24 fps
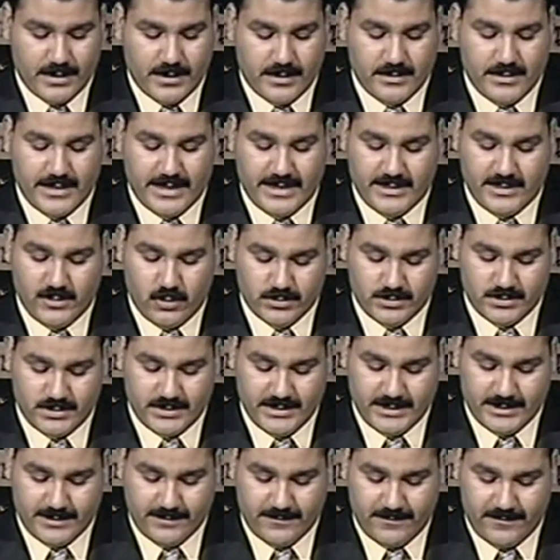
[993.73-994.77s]
They don't
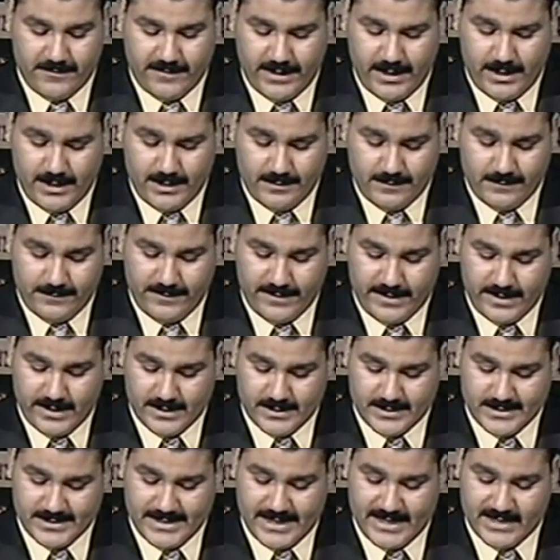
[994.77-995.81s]
need
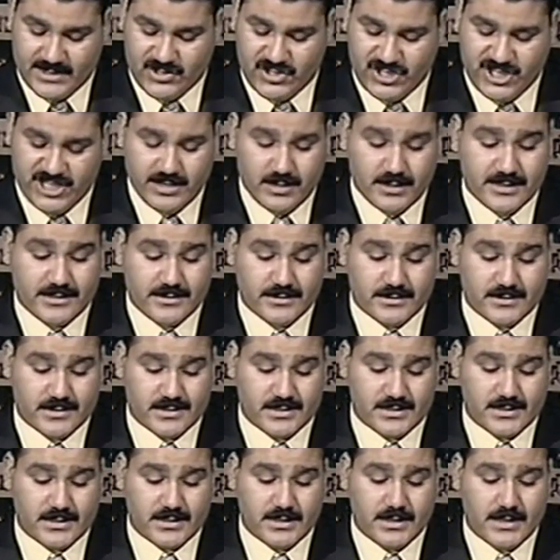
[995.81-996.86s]
fanfares and cheerleaders.
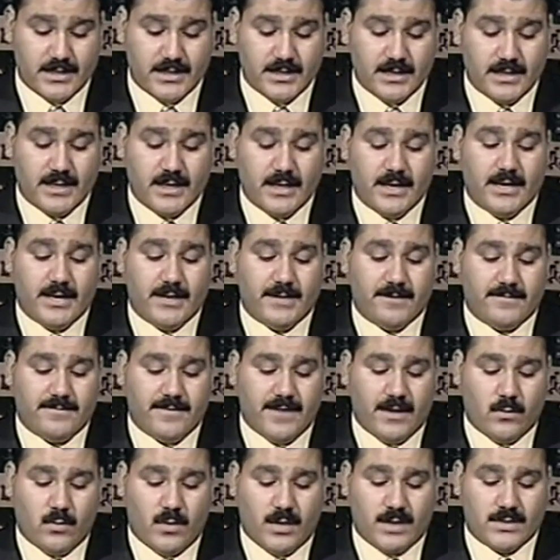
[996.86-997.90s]
If
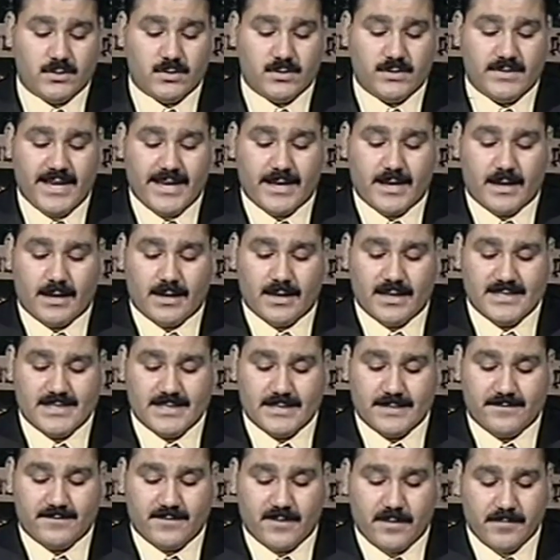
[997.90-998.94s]
they want to take a
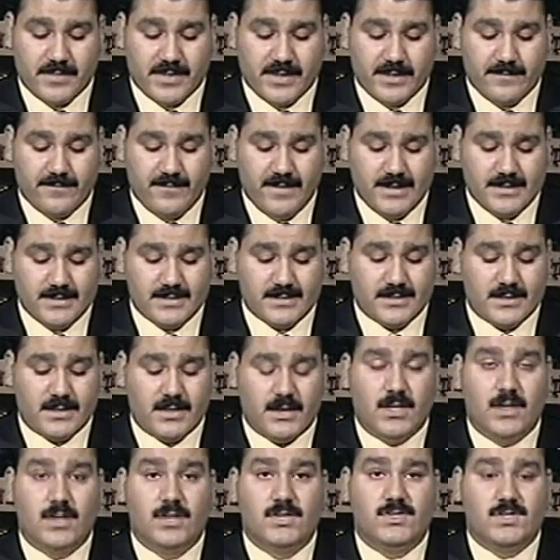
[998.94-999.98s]
lesson from the event
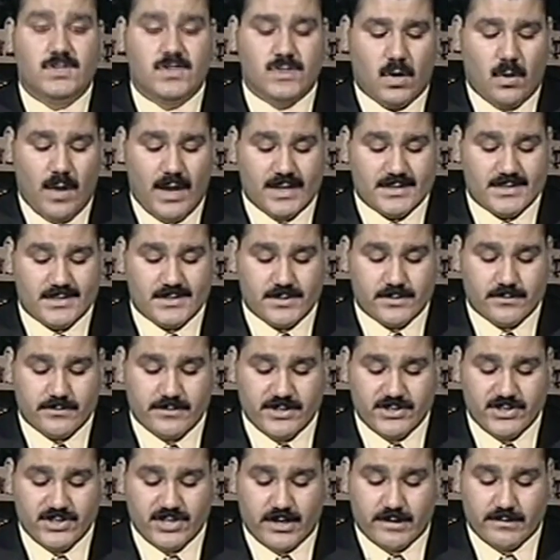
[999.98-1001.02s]
so as to
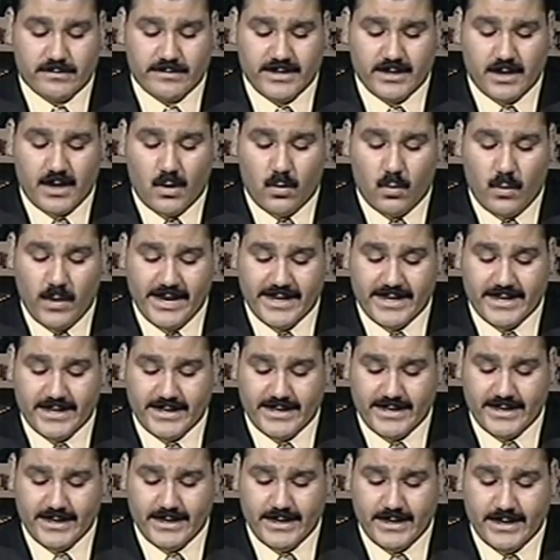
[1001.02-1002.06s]
reach a real
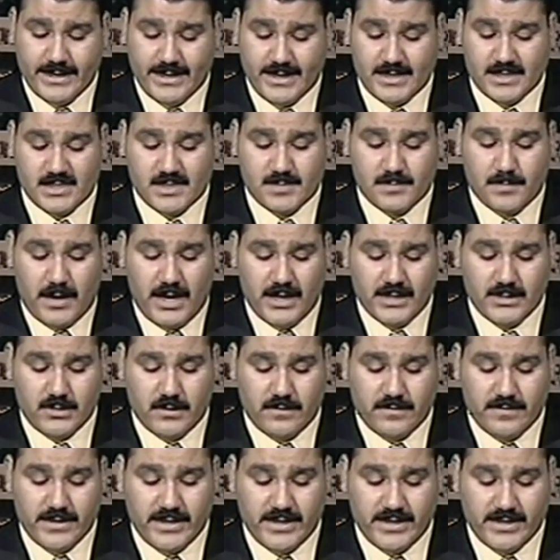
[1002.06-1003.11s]
awakening in spite
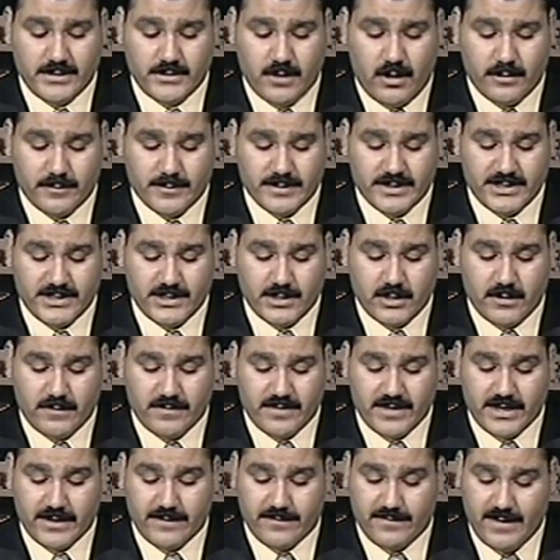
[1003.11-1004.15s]
of the enormity of
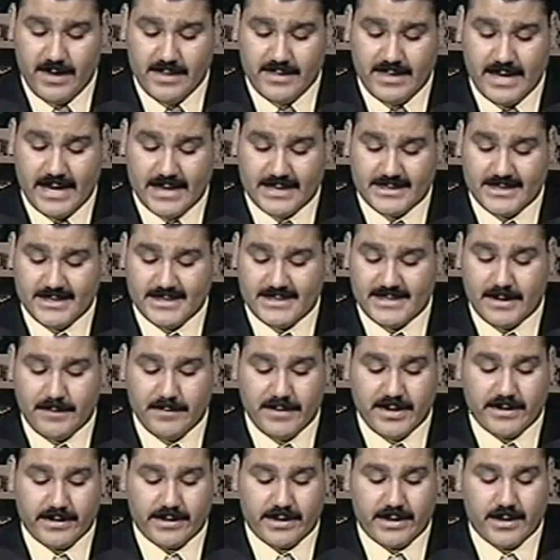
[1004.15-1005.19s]
the event that hit
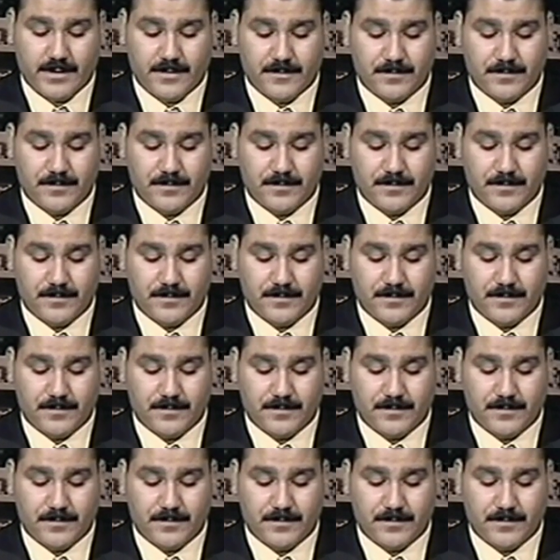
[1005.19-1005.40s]
America.